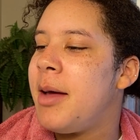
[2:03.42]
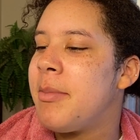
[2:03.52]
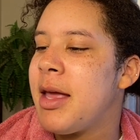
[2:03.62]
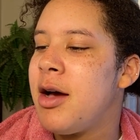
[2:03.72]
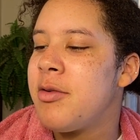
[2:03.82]

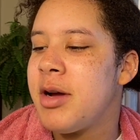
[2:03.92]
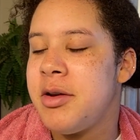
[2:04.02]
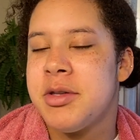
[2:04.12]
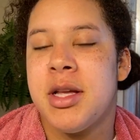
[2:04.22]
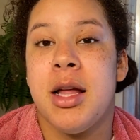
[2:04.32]
Mielle
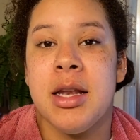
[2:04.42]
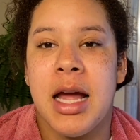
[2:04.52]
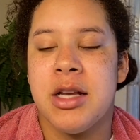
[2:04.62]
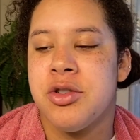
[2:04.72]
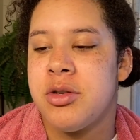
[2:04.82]
Rose
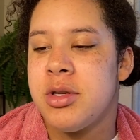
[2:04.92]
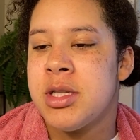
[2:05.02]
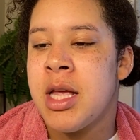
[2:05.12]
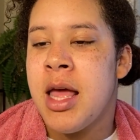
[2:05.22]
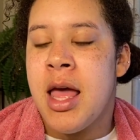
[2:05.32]

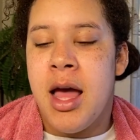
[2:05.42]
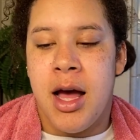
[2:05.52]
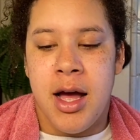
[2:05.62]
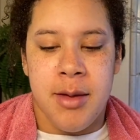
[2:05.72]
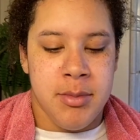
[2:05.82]
Naturals.
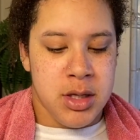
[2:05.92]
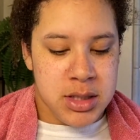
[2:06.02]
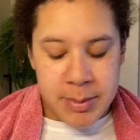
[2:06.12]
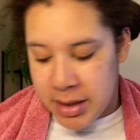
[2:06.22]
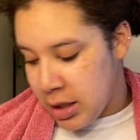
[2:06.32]

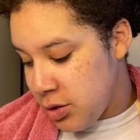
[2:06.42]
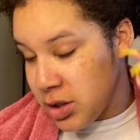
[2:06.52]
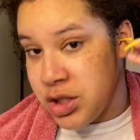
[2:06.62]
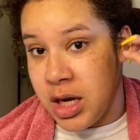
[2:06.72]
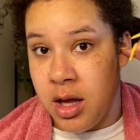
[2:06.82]
Typically use
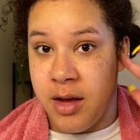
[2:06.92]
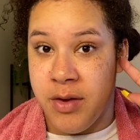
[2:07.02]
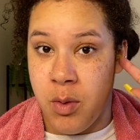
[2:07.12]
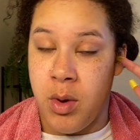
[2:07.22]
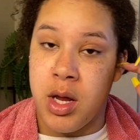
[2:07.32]
a gel if
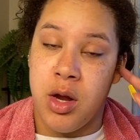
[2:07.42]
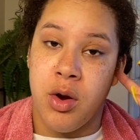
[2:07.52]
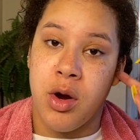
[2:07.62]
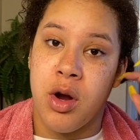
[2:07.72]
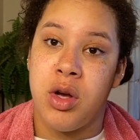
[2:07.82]
you want
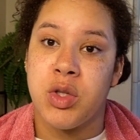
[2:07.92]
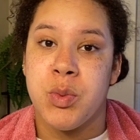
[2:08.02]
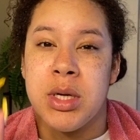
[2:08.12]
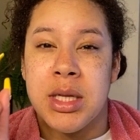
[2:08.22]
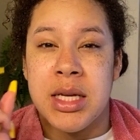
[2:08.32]
your curls
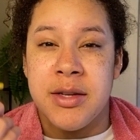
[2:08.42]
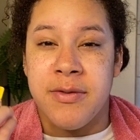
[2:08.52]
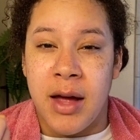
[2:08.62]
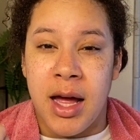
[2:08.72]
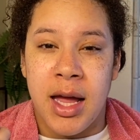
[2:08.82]
really
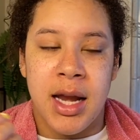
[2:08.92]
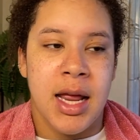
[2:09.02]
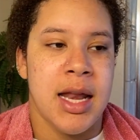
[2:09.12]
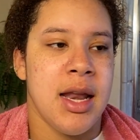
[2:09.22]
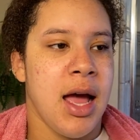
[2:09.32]

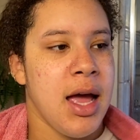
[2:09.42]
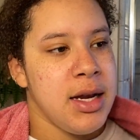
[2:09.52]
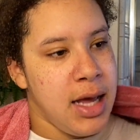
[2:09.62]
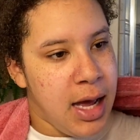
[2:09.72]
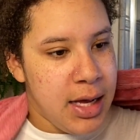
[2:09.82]
defined and
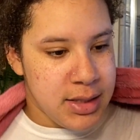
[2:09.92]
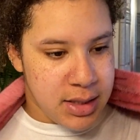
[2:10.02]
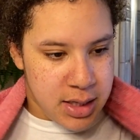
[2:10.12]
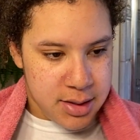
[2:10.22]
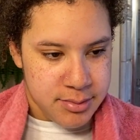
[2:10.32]
not as
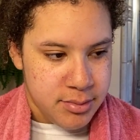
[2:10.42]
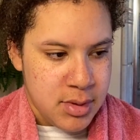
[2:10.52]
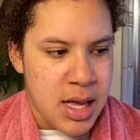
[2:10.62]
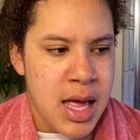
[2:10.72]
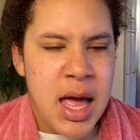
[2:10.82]

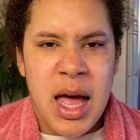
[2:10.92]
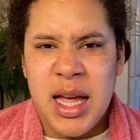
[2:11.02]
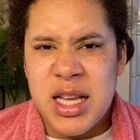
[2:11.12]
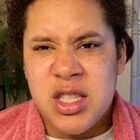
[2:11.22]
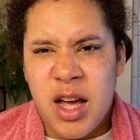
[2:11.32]
I
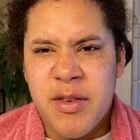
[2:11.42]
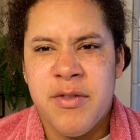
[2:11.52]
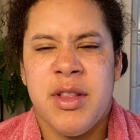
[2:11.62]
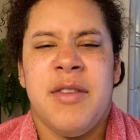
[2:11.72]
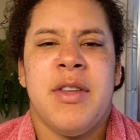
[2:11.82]
guess soft and
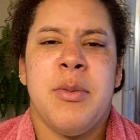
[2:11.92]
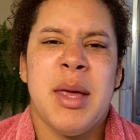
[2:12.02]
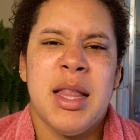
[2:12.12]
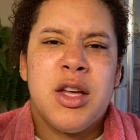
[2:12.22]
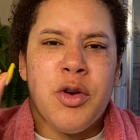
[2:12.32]
fluffy. It'll be
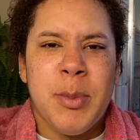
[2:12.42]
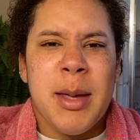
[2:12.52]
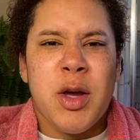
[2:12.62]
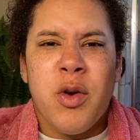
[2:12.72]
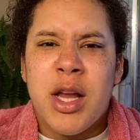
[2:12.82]
a little
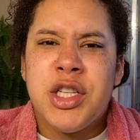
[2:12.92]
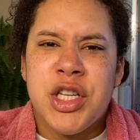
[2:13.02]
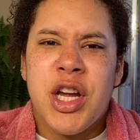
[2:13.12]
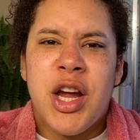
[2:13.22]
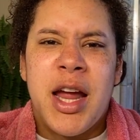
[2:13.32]
bit
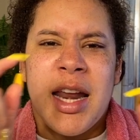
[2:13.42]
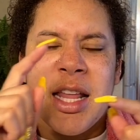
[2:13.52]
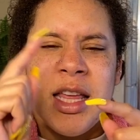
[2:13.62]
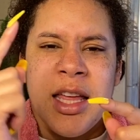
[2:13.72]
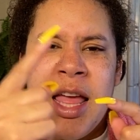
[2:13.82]
crunchier
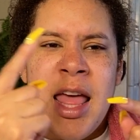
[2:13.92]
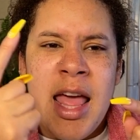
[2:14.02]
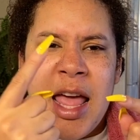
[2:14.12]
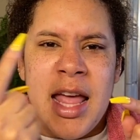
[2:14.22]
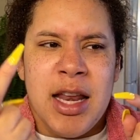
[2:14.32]
and
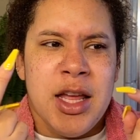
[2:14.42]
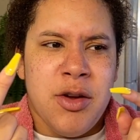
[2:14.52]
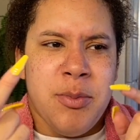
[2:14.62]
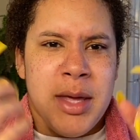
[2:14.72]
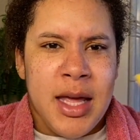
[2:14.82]

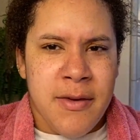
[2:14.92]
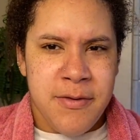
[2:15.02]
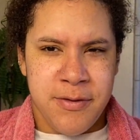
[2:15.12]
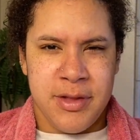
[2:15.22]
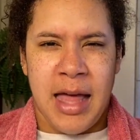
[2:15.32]
it'll be
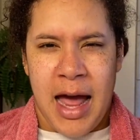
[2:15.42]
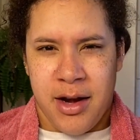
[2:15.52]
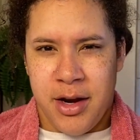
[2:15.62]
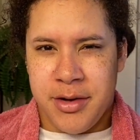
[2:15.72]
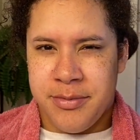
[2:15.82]

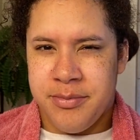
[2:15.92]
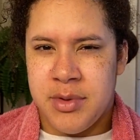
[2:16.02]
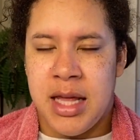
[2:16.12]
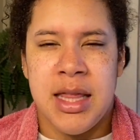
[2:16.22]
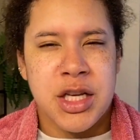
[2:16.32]
flatter
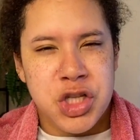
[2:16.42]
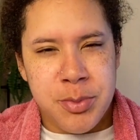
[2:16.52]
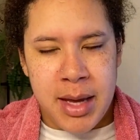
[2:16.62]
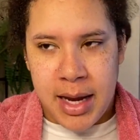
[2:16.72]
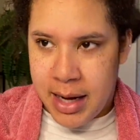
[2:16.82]
unless you
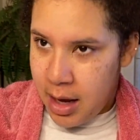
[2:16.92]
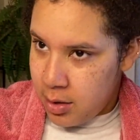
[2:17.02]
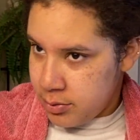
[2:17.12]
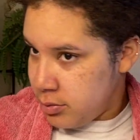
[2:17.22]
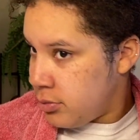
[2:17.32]
pick it out.